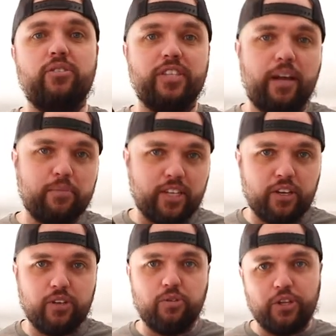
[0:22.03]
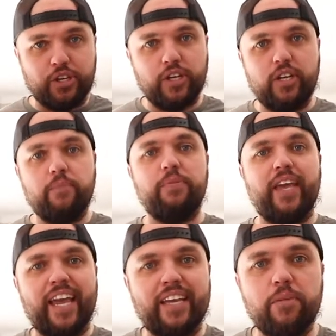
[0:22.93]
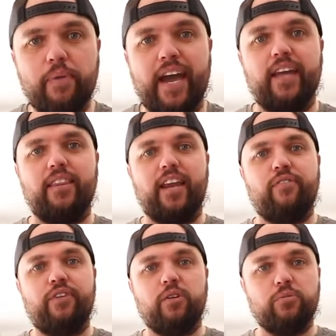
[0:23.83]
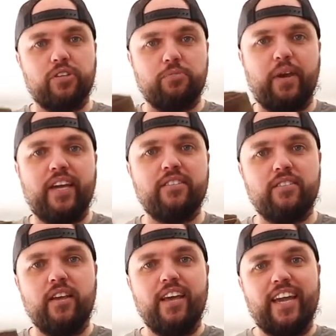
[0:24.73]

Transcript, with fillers: So today I'm gonna tell you the good and the bad that I found with these pants